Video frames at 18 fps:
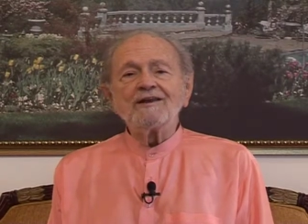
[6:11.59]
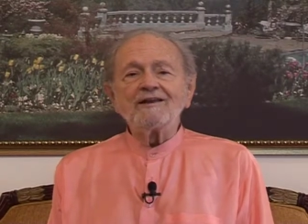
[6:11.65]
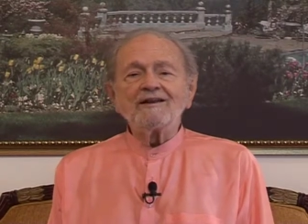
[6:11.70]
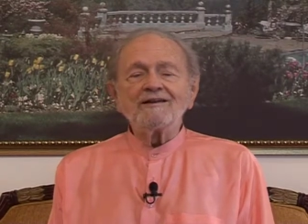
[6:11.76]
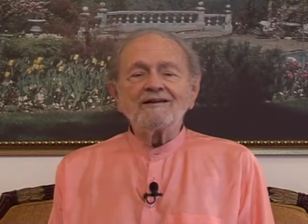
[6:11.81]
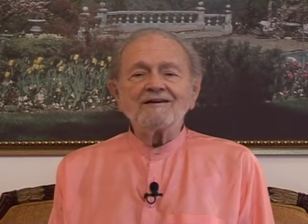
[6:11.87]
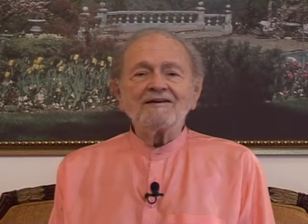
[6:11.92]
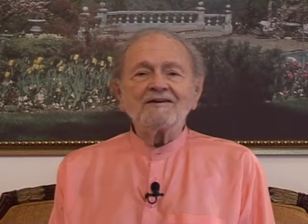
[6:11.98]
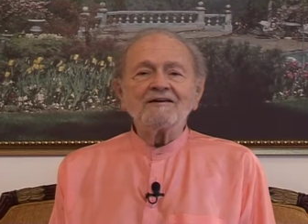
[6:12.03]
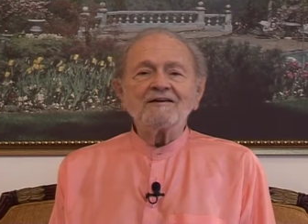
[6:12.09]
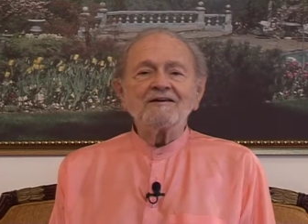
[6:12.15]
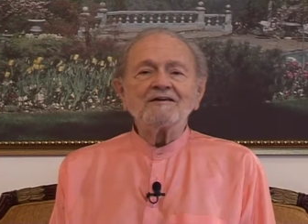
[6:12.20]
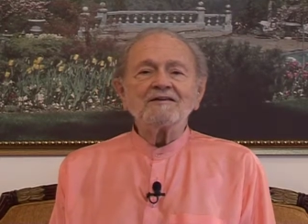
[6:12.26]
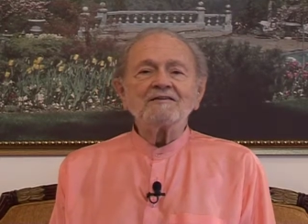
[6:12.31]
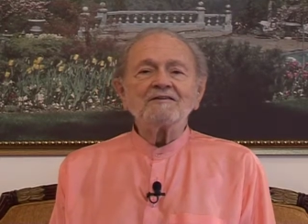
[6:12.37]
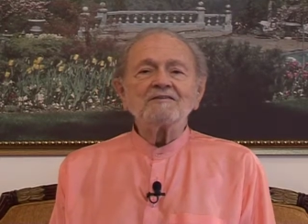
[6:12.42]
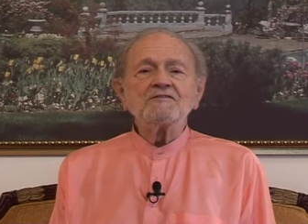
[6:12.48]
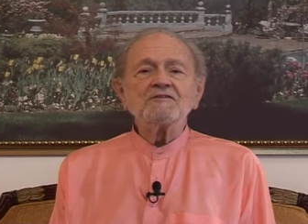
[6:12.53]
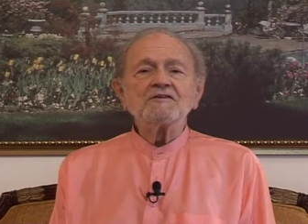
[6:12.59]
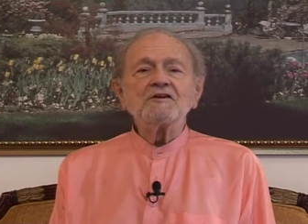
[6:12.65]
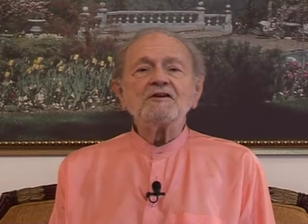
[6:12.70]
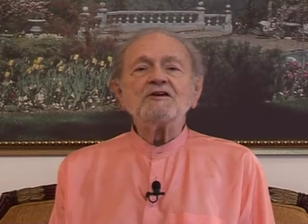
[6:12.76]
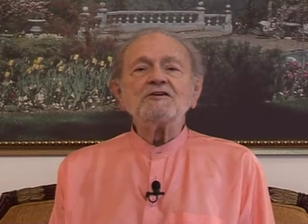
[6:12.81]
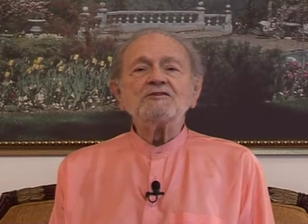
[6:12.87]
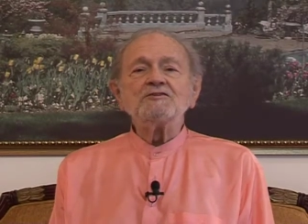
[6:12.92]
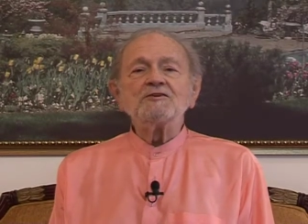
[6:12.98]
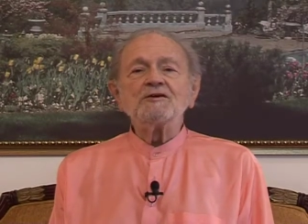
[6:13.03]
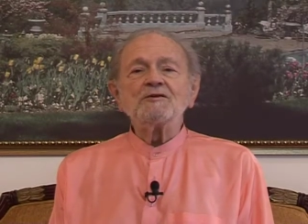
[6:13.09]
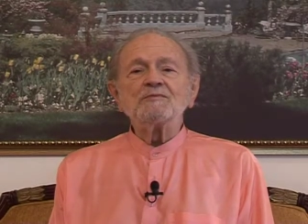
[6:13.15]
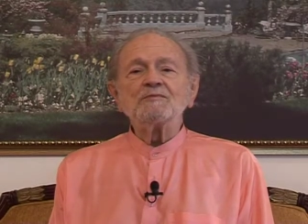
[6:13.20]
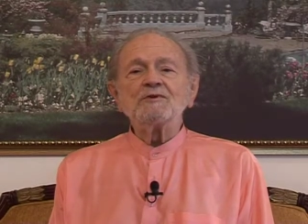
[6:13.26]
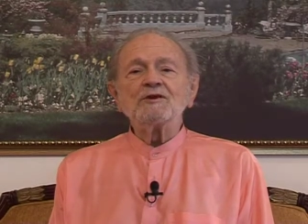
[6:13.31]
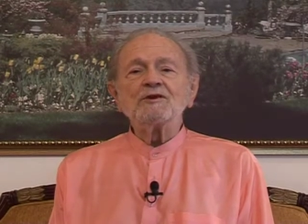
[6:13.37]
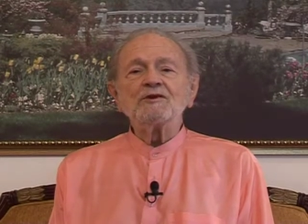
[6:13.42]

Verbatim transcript: India and Egypt